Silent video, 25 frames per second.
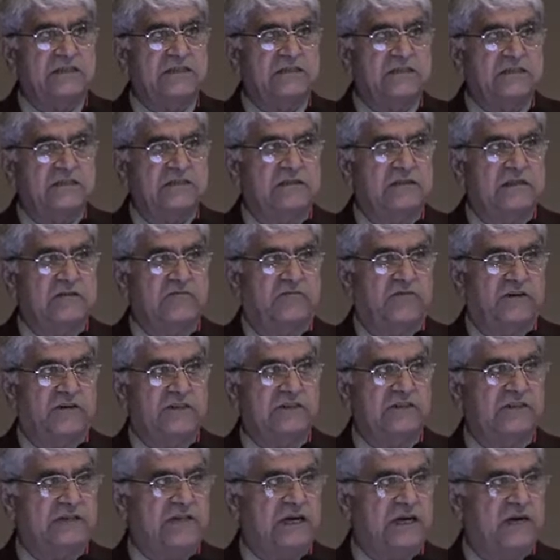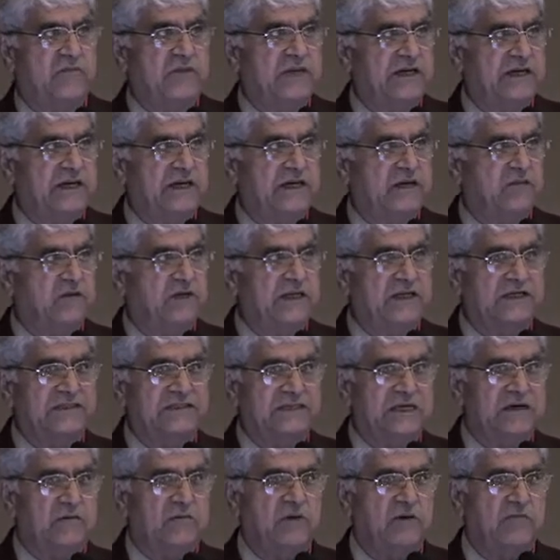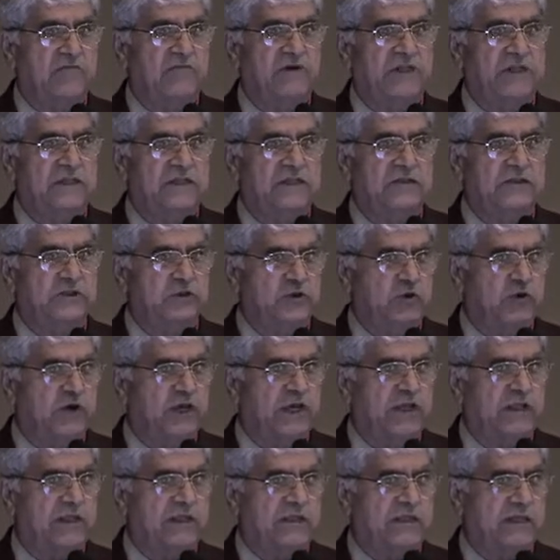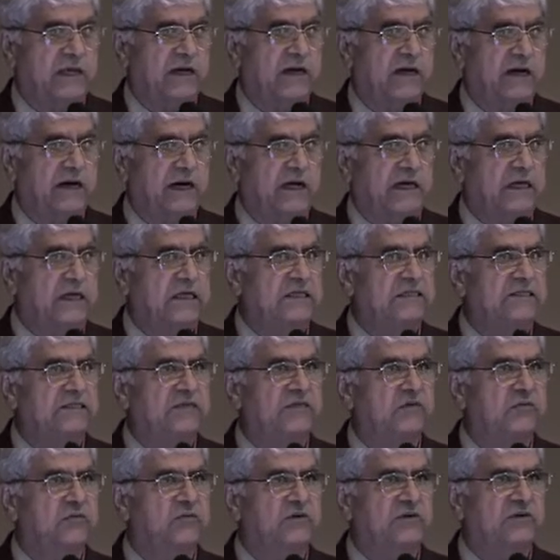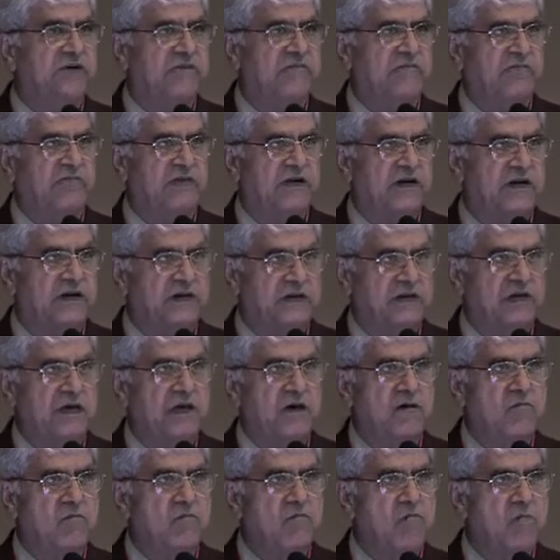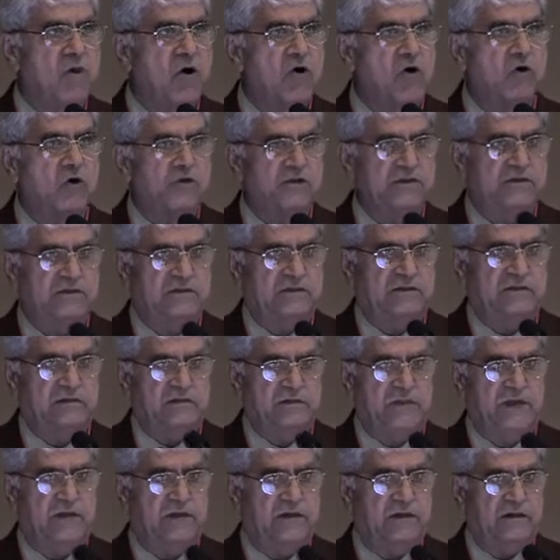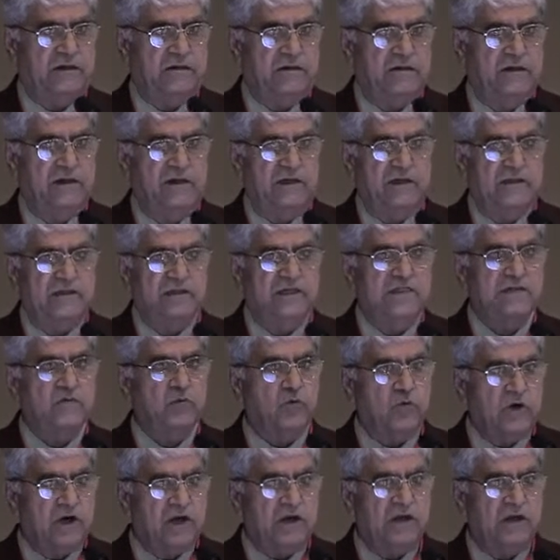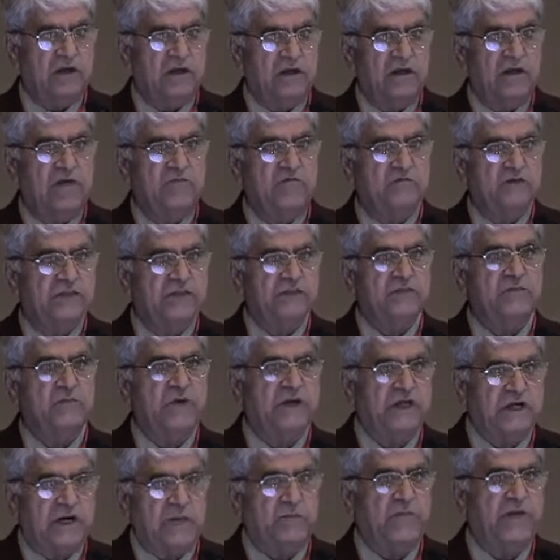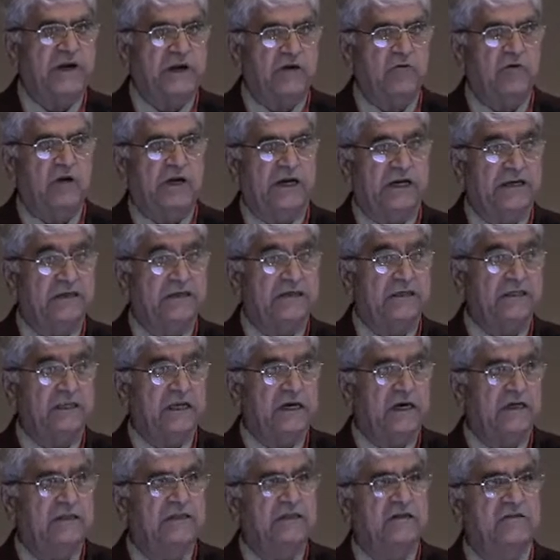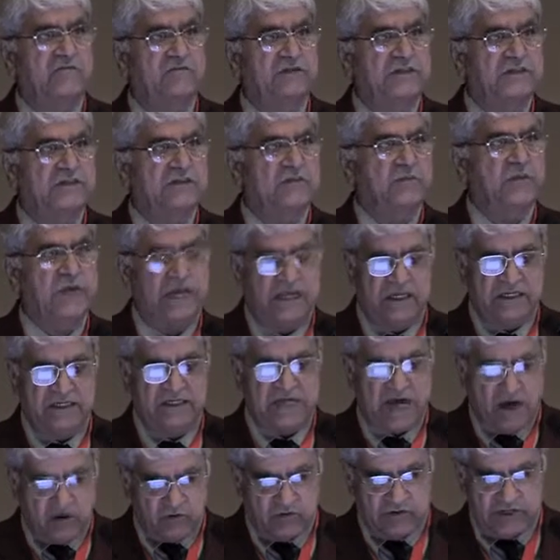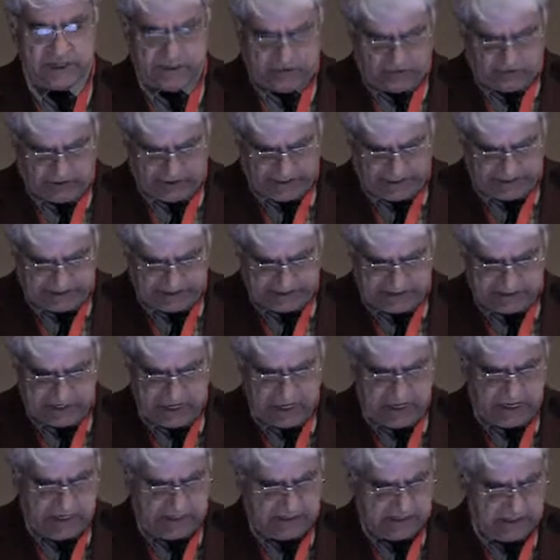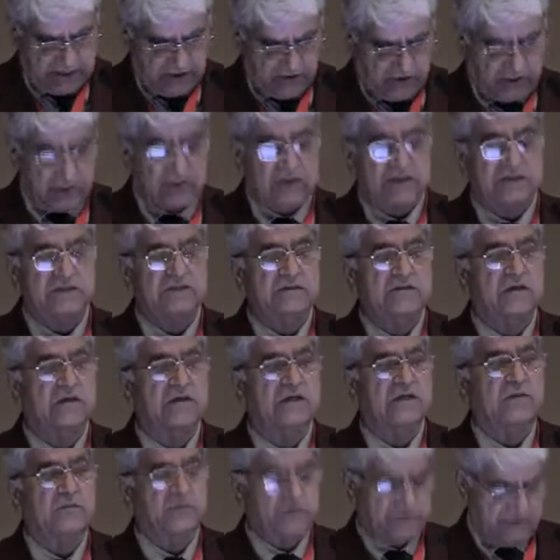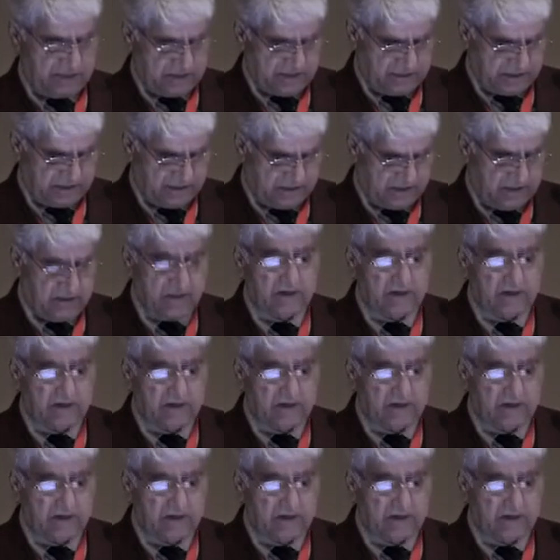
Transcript: is the first time that anybody has come up with showing that there are at least two different modes there. There is one which is being upregulated, the other which is being downregulated during crystal deposition.